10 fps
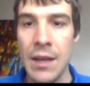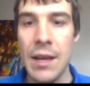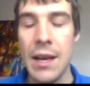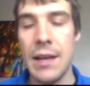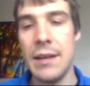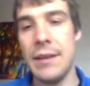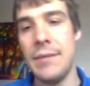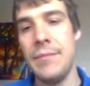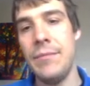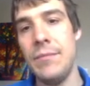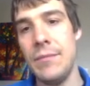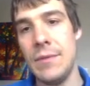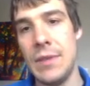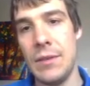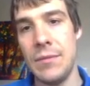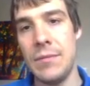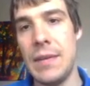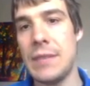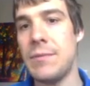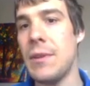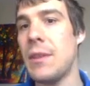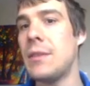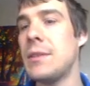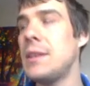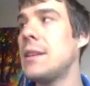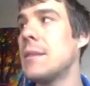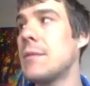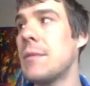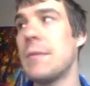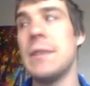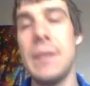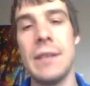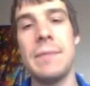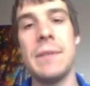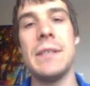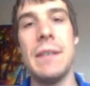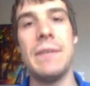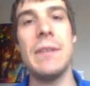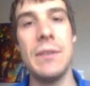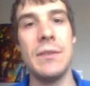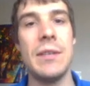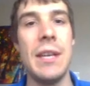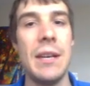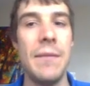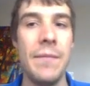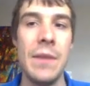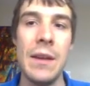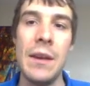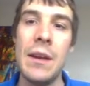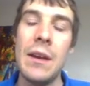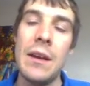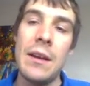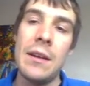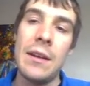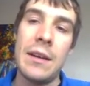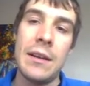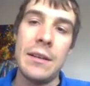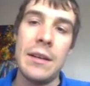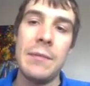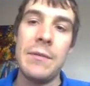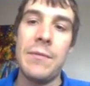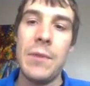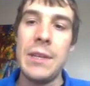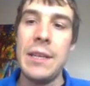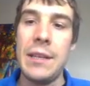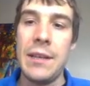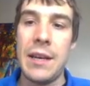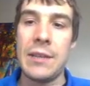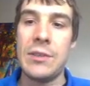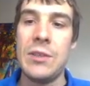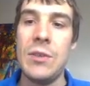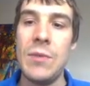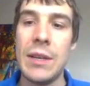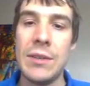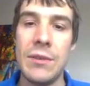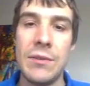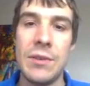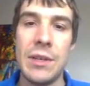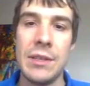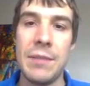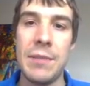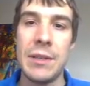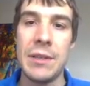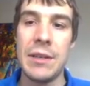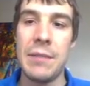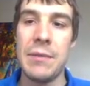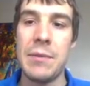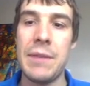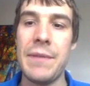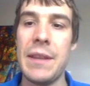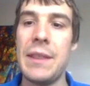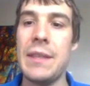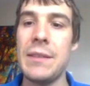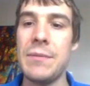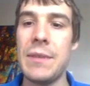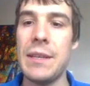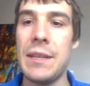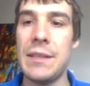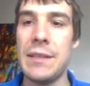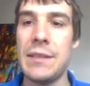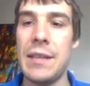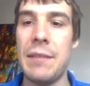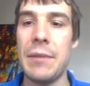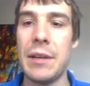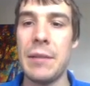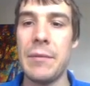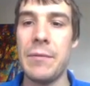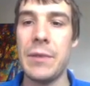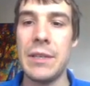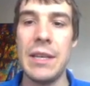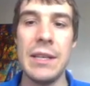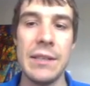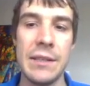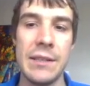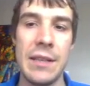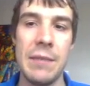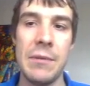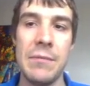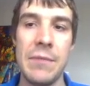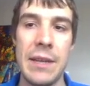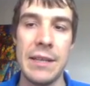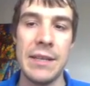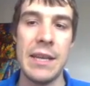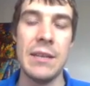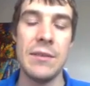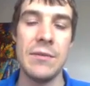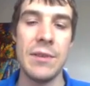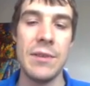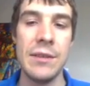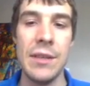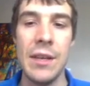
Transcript: So that's where the 13 comes from, because 6 plus 7 is 13. Carbon-14 has 2 extra neutrons compared to carbon-12, and this one is unstable. Carbon-14 is unstable. It has 8 neutrons.